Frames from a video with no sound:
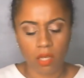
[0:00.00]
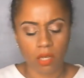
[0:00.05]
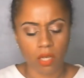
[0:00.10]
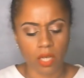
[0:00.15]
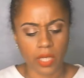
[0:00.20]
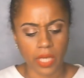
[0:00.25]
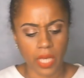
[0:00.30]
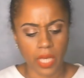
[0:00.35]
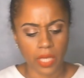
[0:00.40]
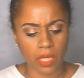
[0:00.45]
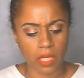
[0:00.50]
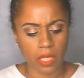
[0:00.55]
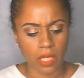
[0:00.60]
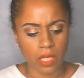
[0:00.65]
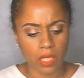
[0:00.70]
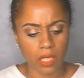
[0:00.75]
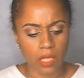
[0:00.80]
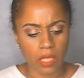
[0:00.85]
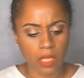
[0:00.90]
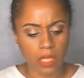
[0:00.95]
Okay?
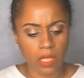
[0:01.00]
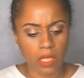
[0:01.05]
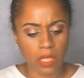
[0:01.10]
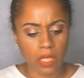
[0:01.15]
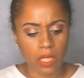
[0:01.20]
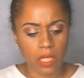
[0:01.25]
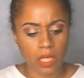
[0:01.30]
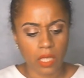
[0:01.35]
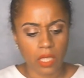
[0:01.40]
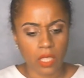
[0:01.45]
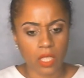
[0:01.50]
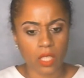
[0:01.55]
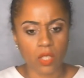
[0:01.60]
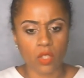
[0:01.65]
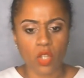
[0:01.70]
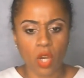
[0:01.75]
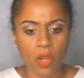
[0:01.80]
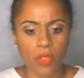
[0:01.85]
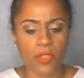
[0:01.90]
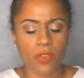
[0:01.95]
You'd
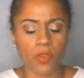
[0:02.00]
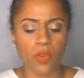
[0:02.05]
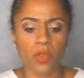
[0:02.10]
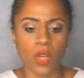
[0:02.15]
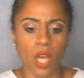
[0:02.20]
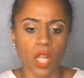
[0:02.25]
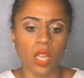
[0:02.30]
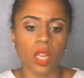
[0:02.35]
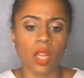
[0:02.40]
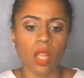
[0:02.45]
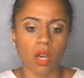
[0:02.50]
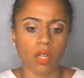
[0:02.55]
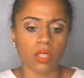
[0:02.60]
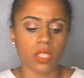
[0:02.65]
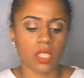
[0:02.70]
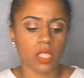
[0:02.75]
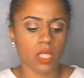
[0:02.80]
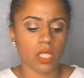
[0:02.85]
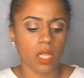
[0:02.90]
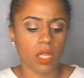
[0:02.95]
gone through a
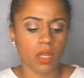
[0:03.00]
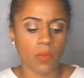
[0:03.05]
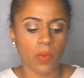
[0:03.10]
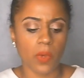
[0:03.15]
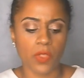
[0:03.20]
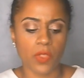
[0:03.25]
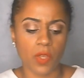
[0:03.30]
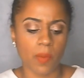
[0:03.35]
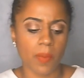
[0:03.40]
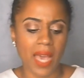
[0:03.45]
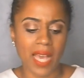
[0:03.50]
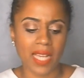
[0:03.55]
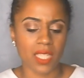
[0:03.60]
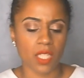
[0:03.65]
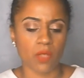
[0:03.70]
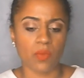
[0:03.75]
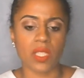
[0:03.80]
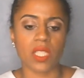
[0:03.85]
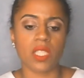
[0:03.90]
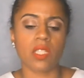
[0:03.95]
lot with them, and it
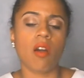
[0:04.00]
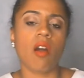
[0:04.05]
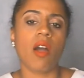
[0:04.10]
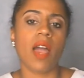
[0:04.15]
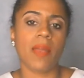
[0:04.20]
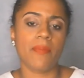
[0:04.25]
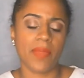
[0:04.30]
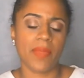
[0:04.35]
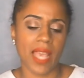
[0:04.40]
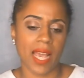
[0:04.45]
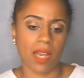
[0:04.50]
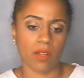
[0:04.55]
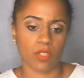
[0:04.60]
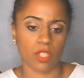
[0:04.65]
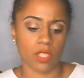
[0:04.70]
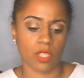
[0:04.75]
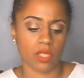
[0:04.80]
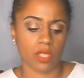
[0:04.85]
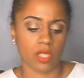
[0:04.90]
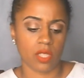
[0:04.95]
was time now
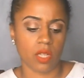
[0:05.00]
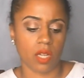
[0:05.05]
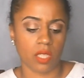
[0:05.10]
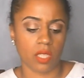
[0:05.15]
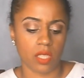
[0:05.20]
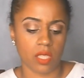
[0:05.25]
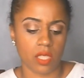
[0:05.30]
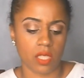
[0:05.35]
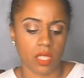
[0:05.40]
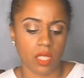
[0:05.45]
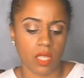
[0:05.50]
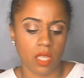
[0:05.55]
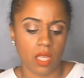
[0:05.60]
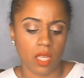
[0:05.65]
to start to...